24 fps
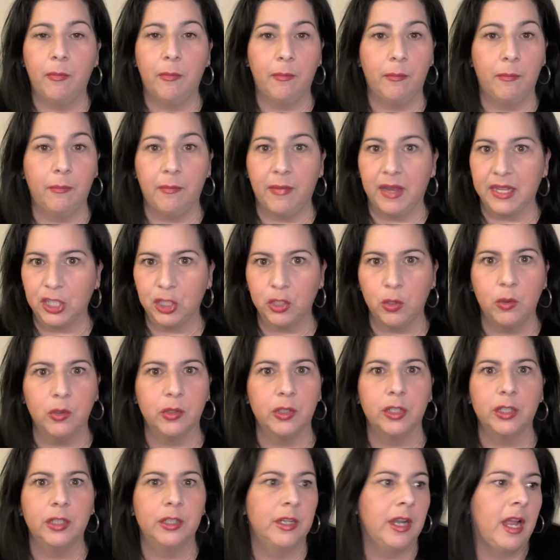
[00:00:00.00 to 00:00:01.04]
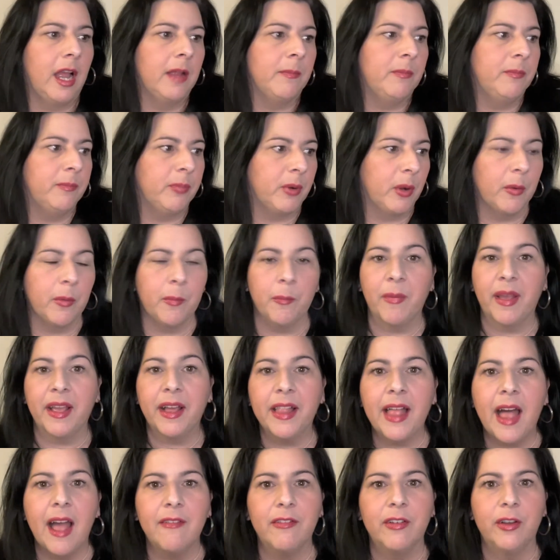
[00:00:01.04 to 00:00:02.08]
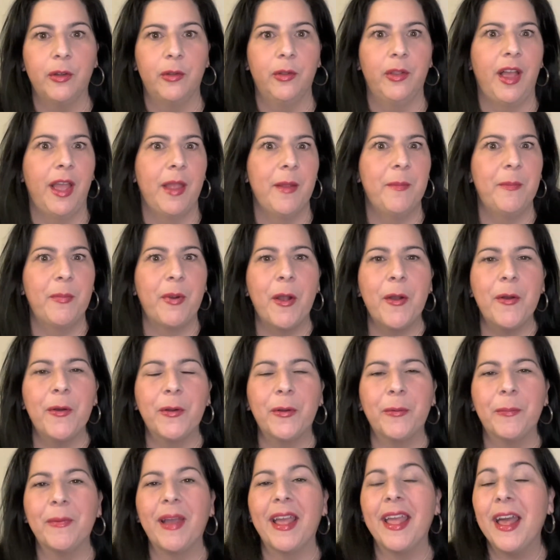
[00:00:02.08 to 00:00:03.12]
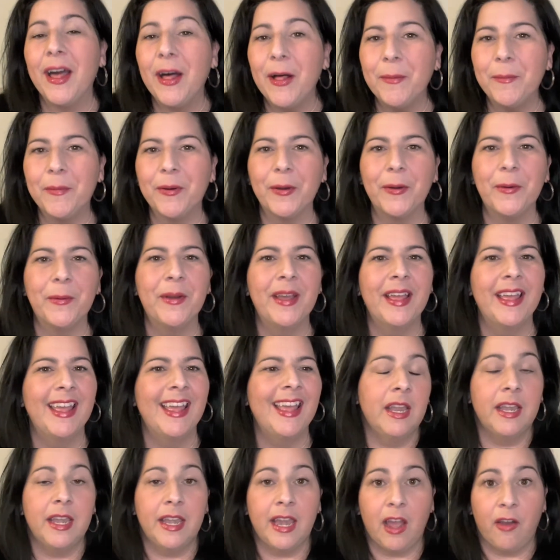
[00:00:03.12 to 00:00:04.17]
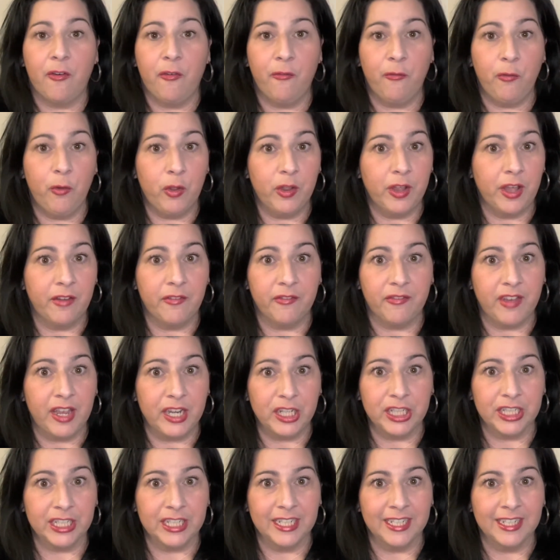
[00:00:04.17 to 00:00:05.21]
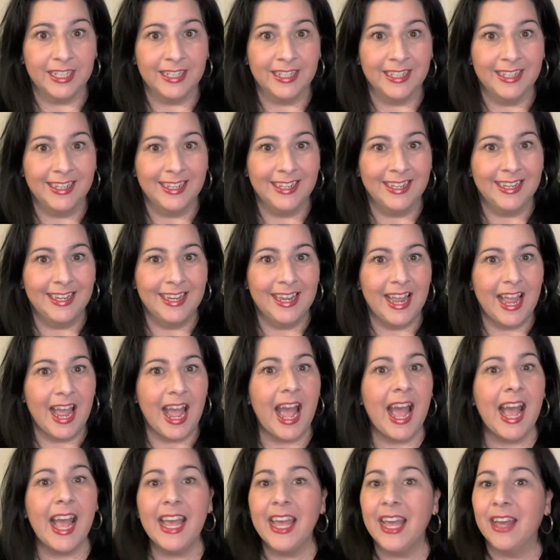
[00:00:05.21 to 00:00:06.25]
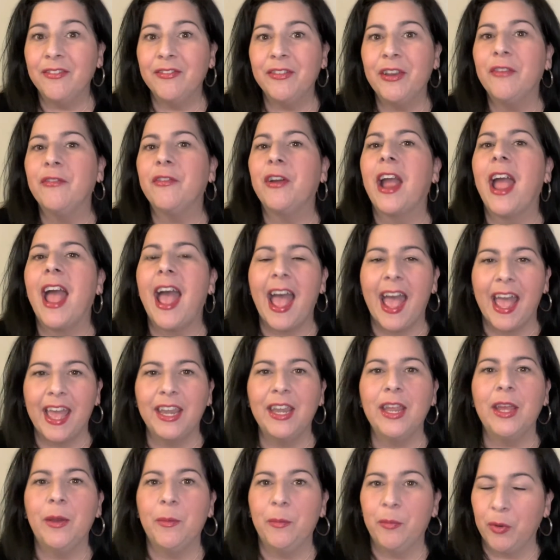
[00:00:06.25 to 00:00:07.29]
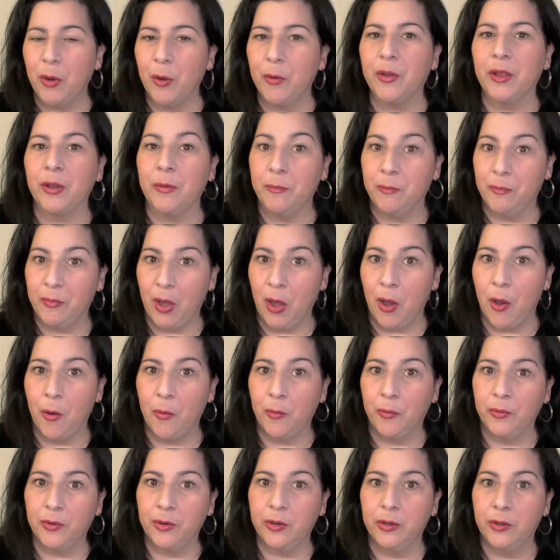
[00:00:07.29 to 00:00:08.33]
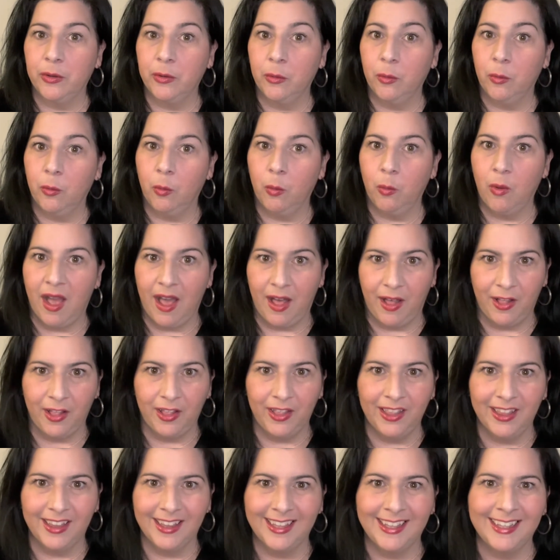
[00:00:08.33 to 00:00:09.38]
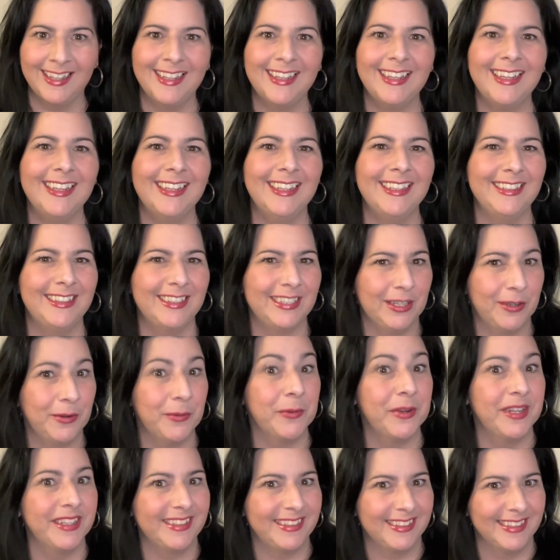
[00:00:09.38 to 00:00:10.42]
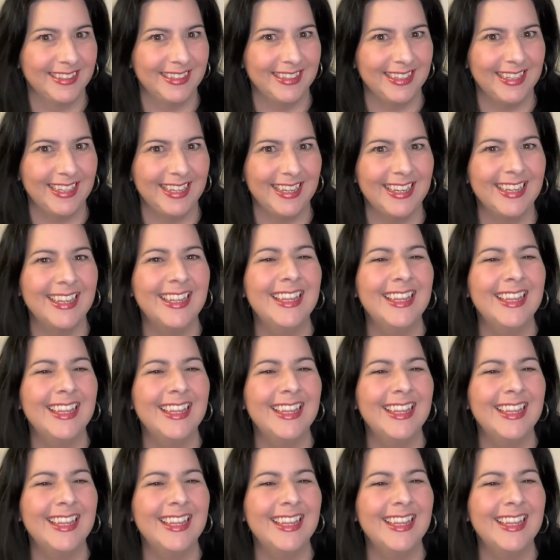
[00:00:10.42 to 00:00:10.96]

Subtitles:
my shoulder, I broke my clavicle, I broke my elbow. Now, full confession, I have never had a broken bone, well, until recently.